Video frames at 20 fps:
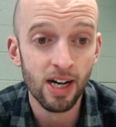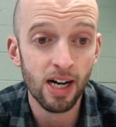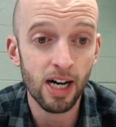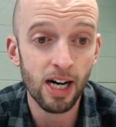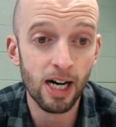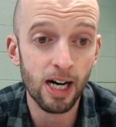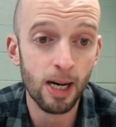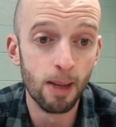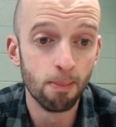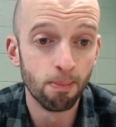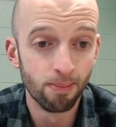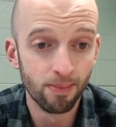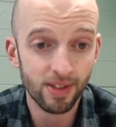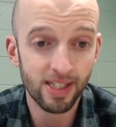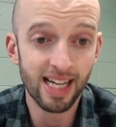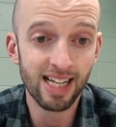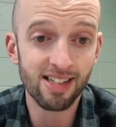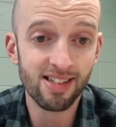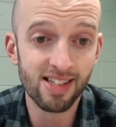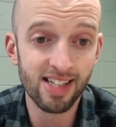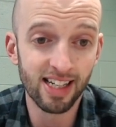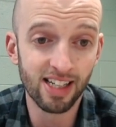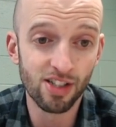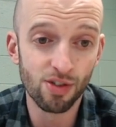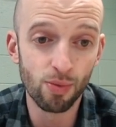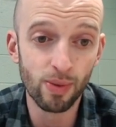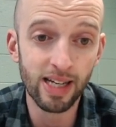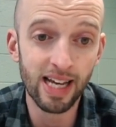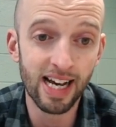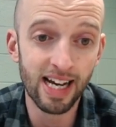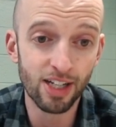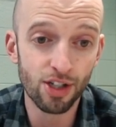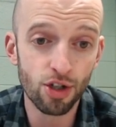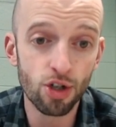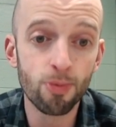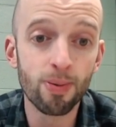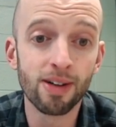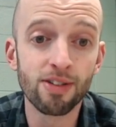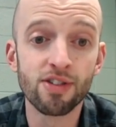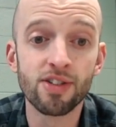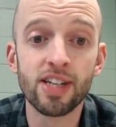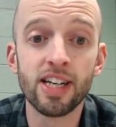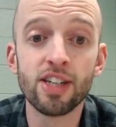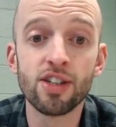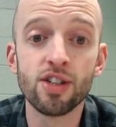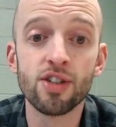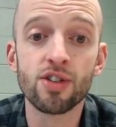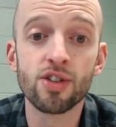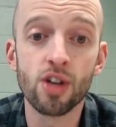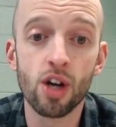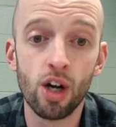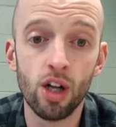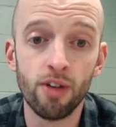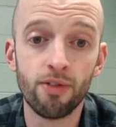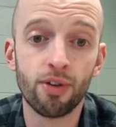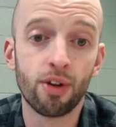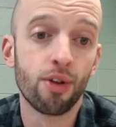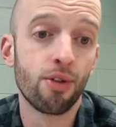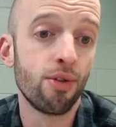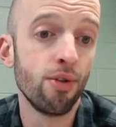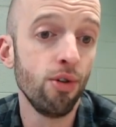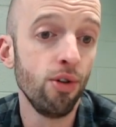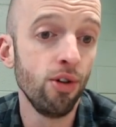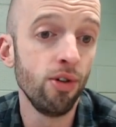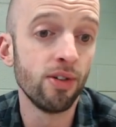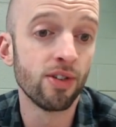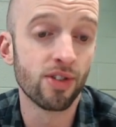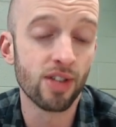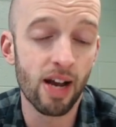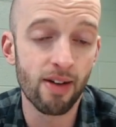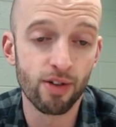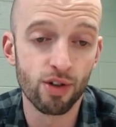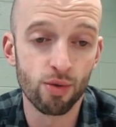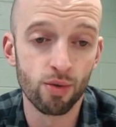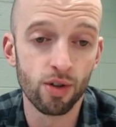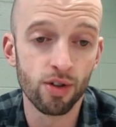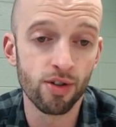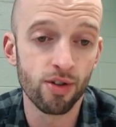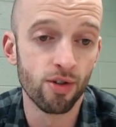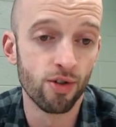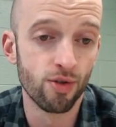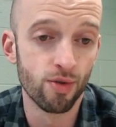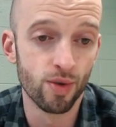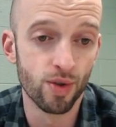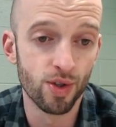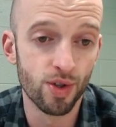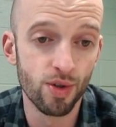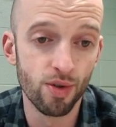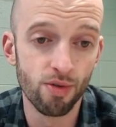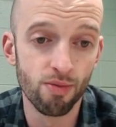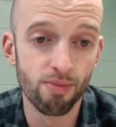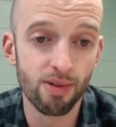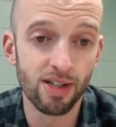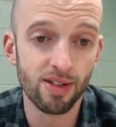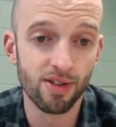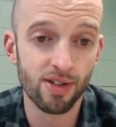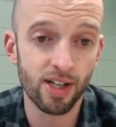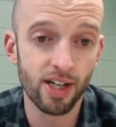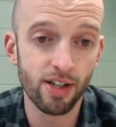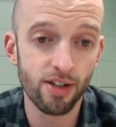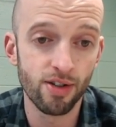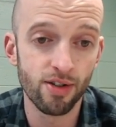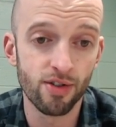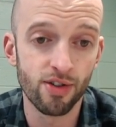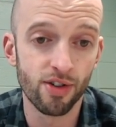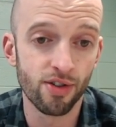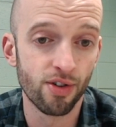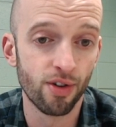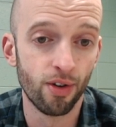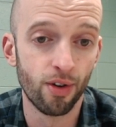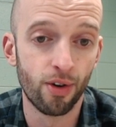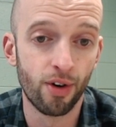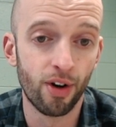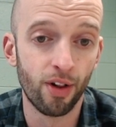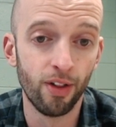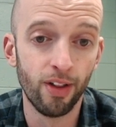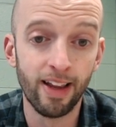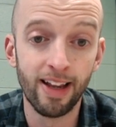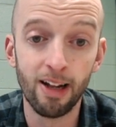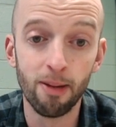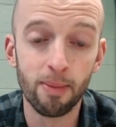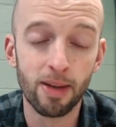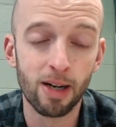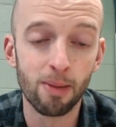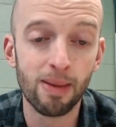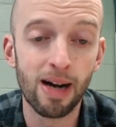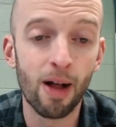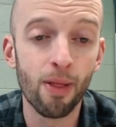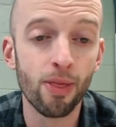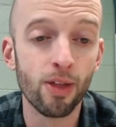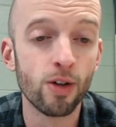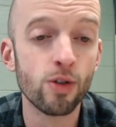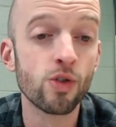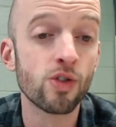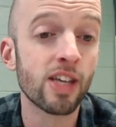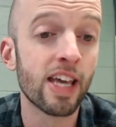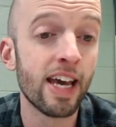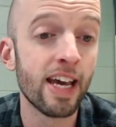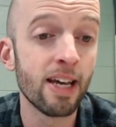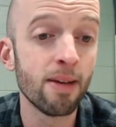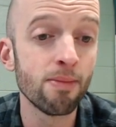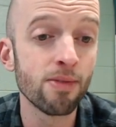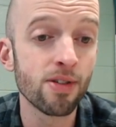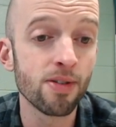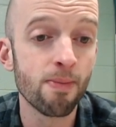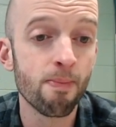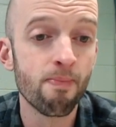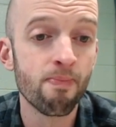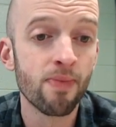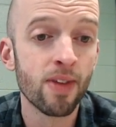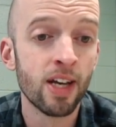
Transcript: Day 6, we had 2 presentations, Call of Cthulhu and Savage Worlds. Those were student presentations, just to learn a little bit about those games.